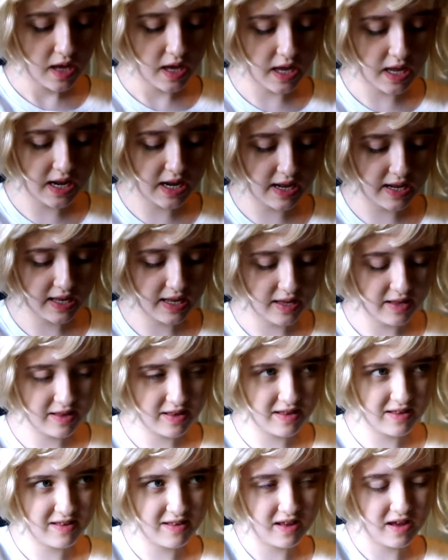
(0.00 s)
and
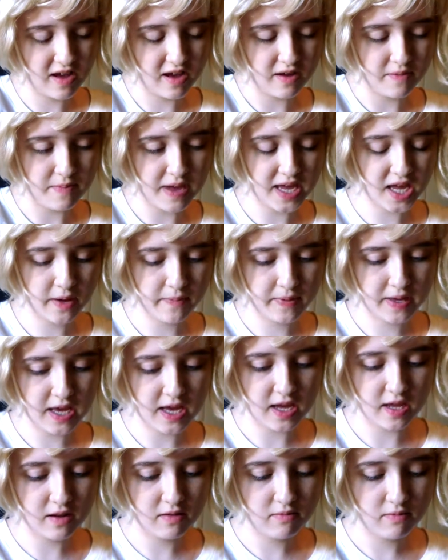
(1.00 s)
it's a makeup
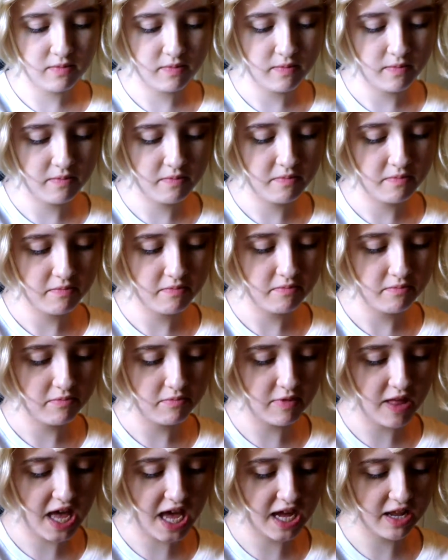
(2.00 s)
kit
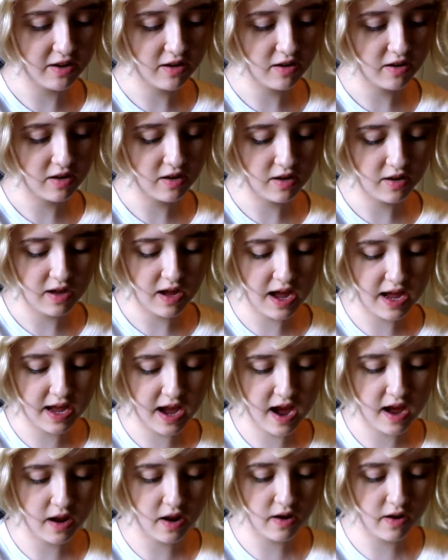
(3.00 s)
that I
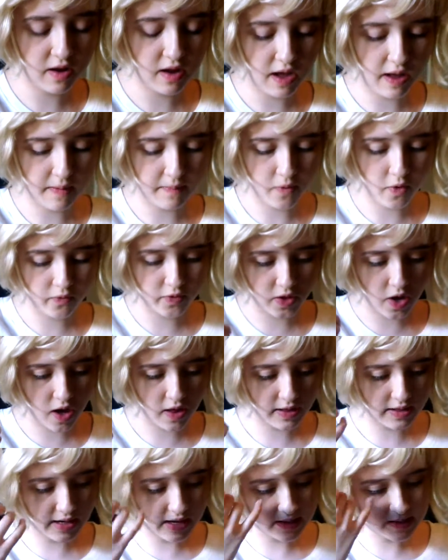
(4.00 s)
got over the
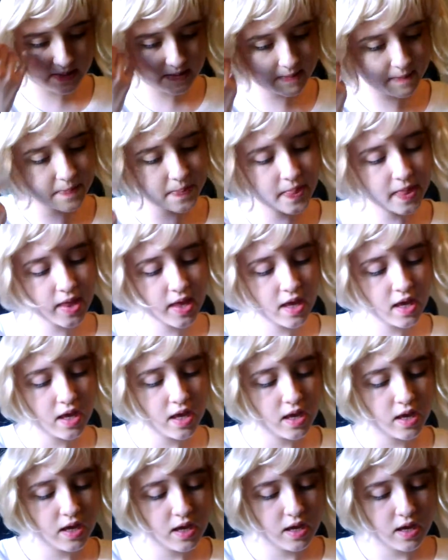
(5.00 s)
holidays.
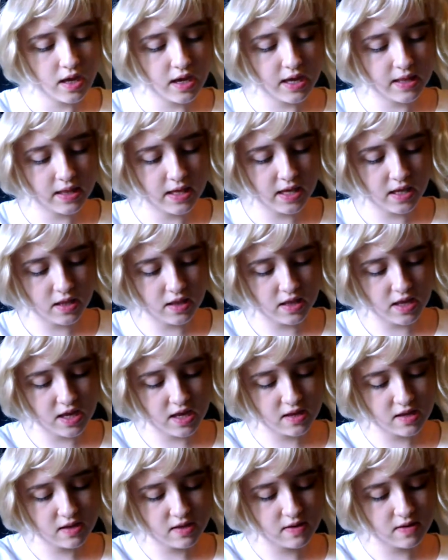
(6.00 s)
And then
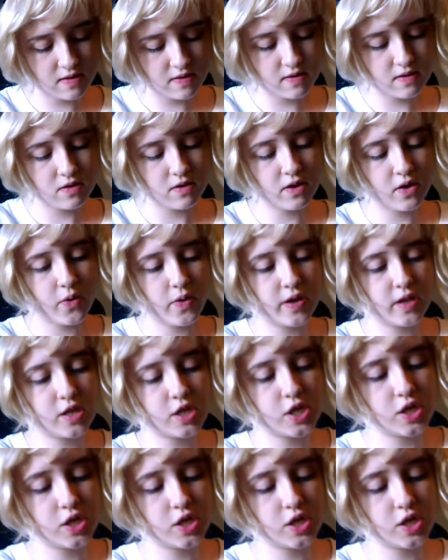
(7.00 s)
this, you're going to